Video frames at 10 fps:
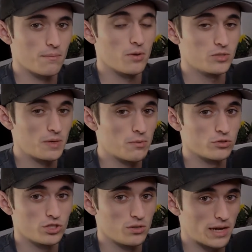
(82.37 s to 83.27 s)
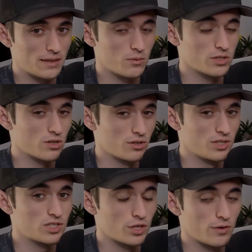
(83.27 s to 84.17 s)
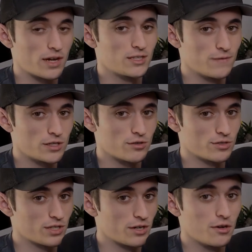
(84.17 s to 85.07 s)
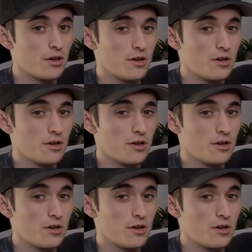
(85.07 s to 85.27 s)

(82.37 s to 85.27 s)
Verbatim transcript: Most people shoot at what's called the Sunrise Visitor Center.